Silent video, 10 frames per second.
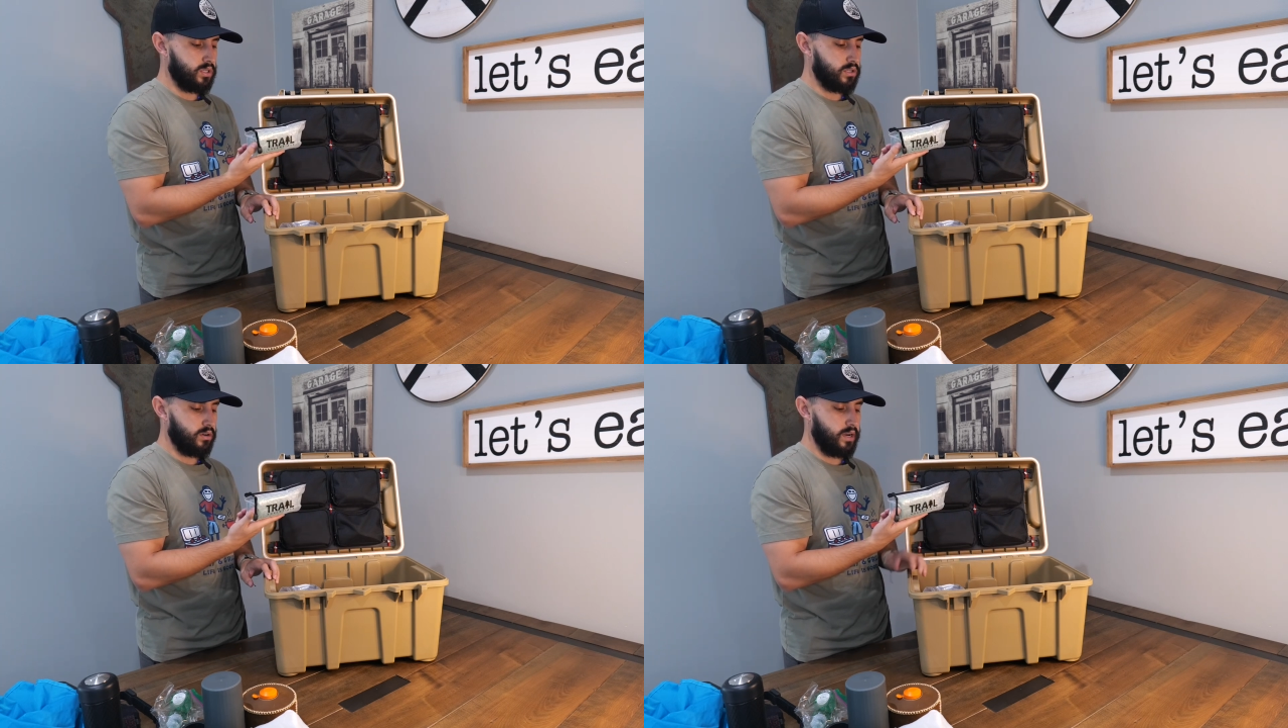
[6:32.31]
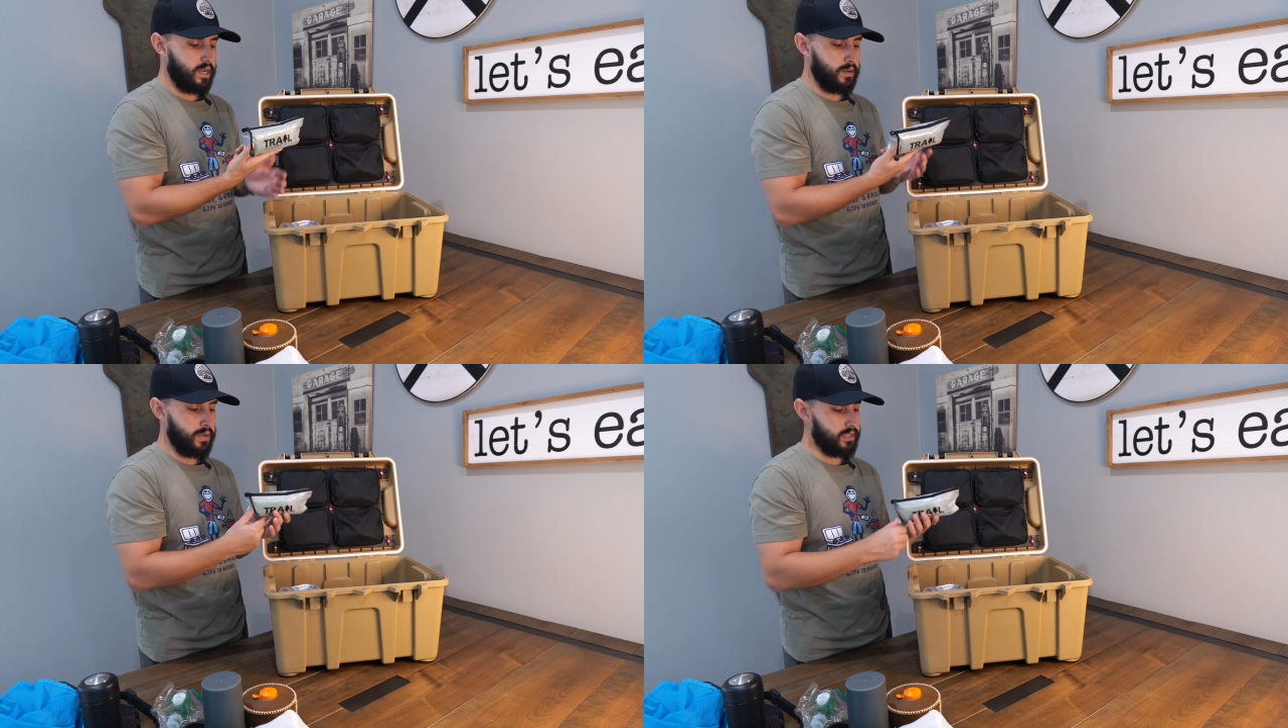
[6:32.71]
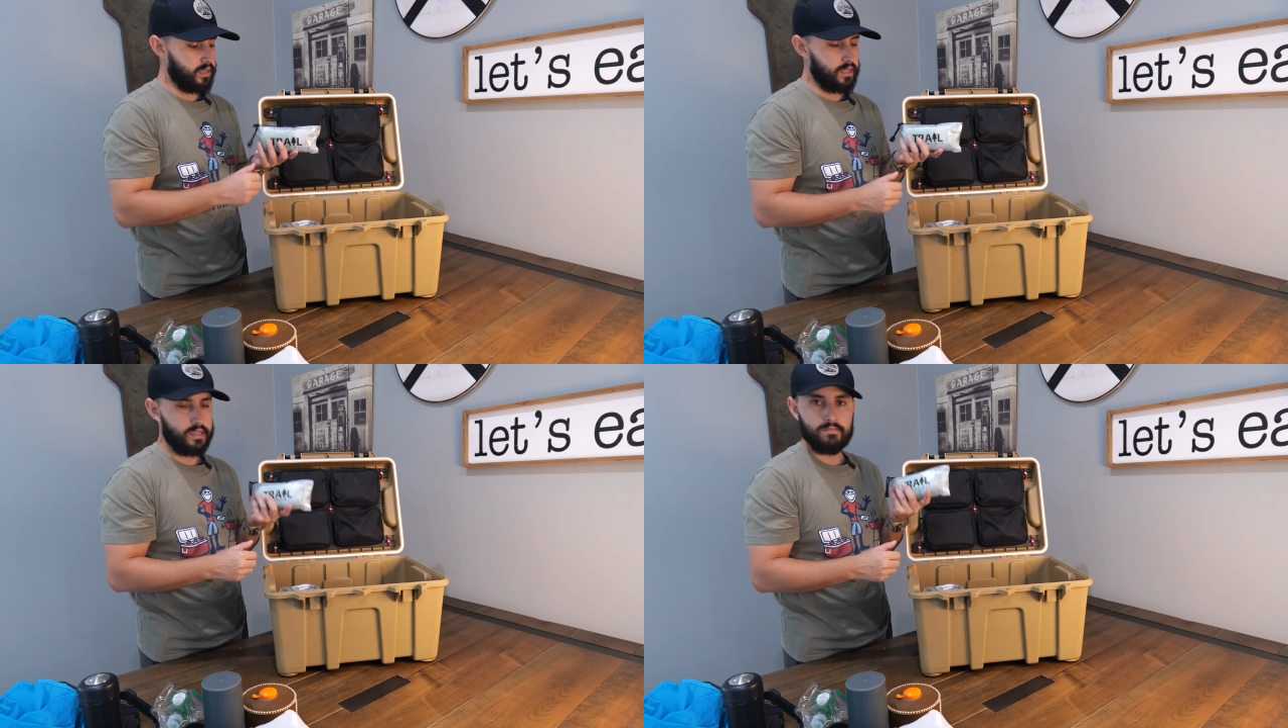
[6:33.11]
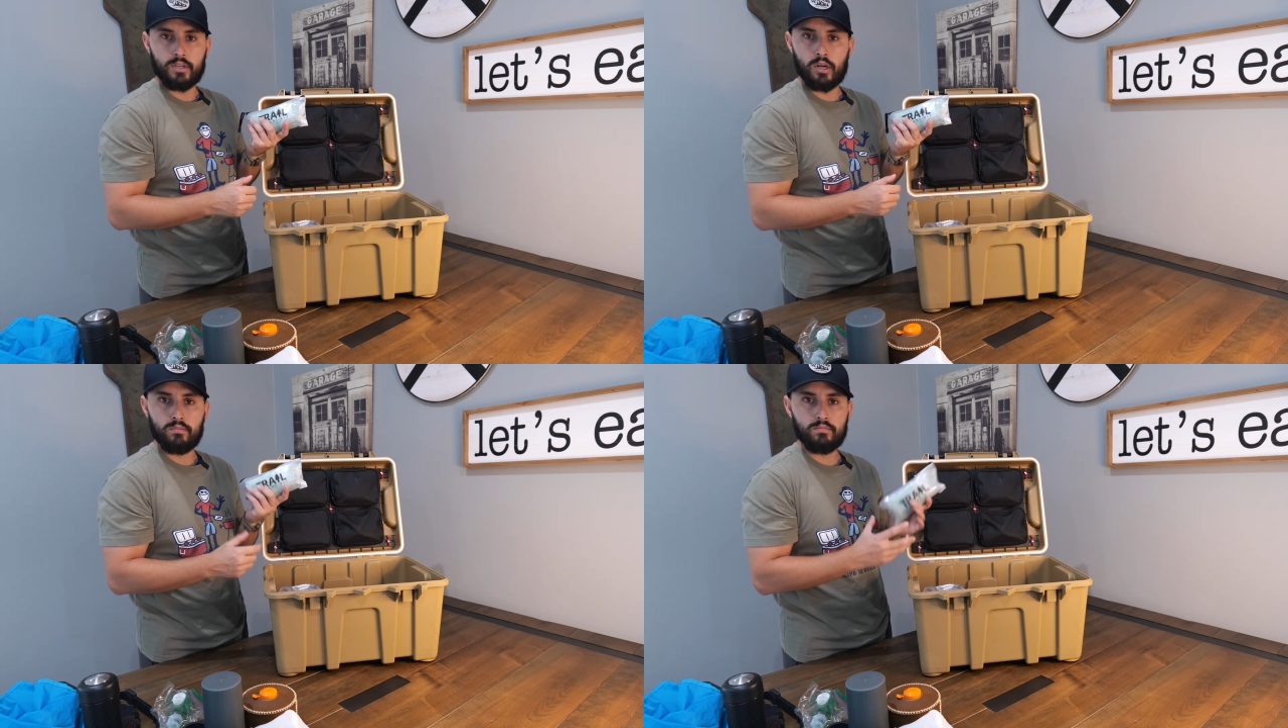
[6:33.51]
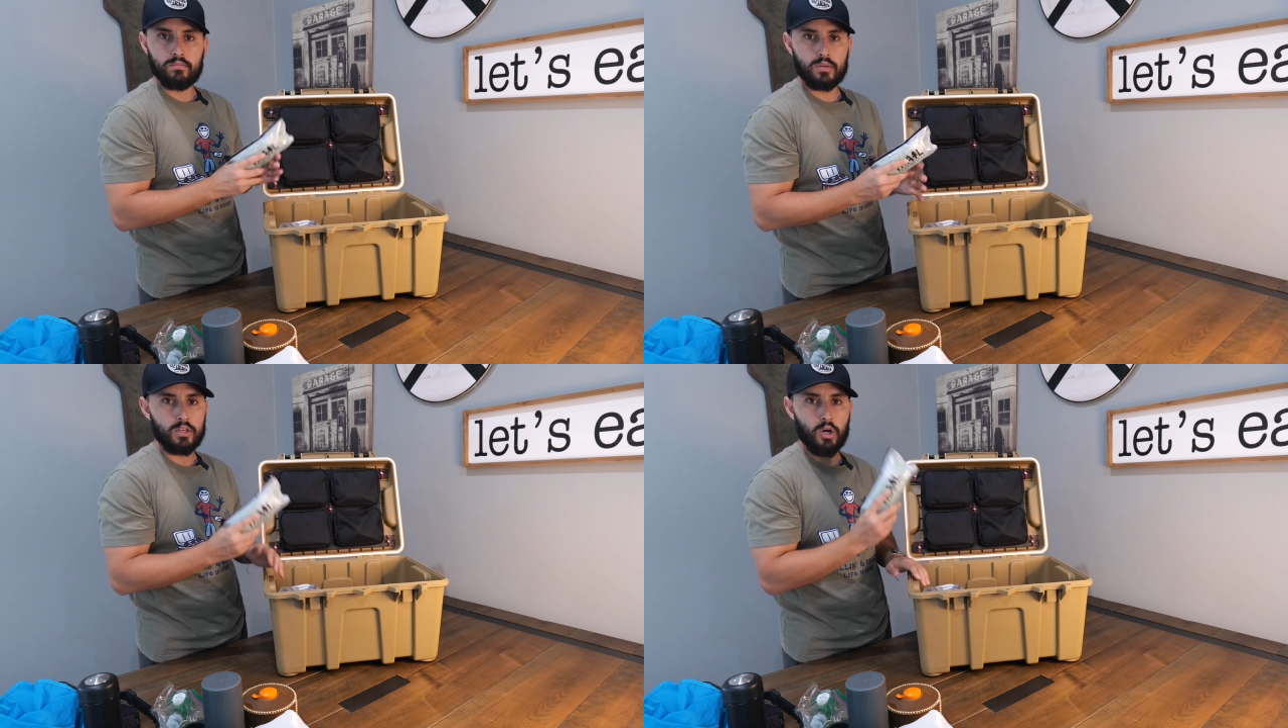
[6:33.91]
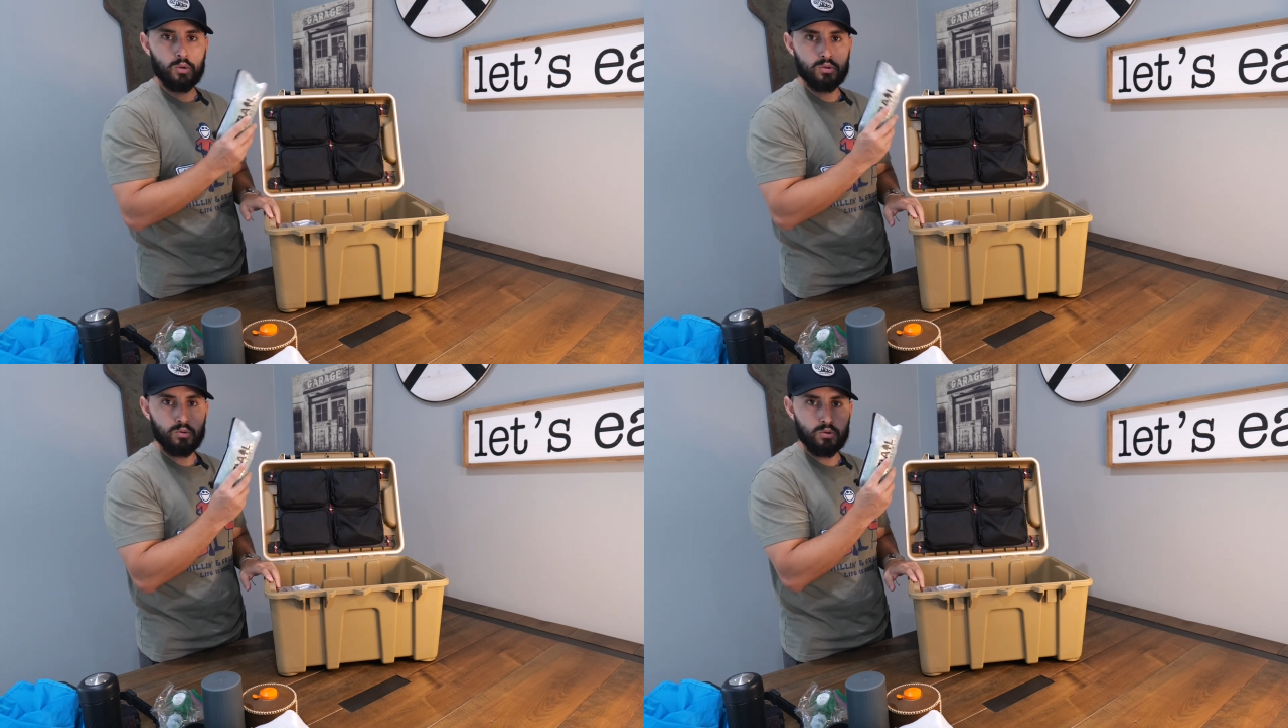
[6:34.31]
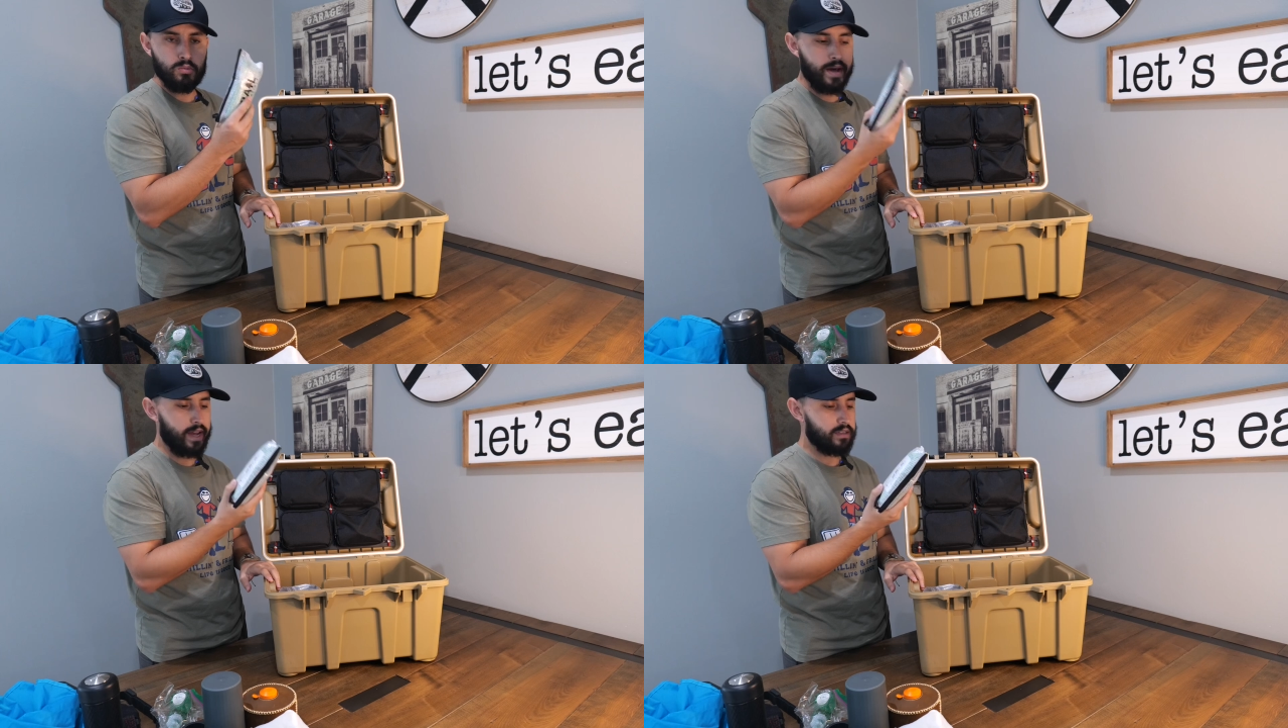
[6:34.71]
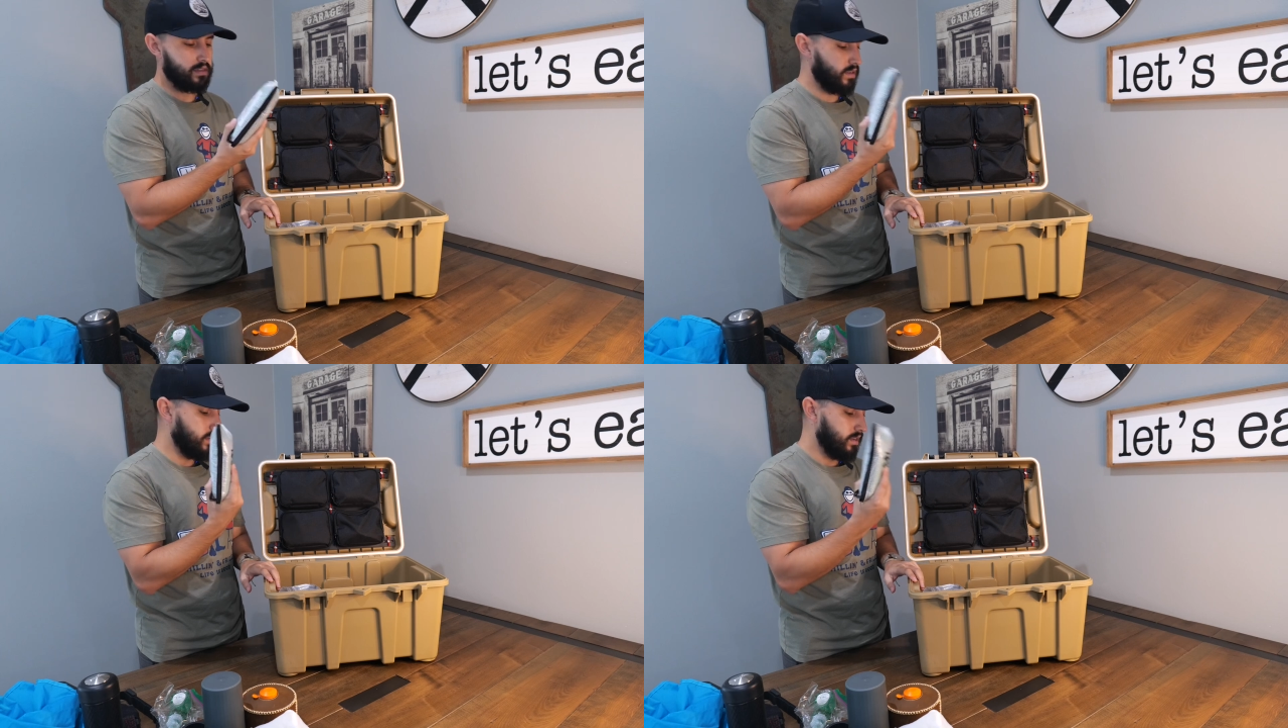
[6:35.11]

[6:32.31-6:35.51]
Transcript: These are basically, go do bags.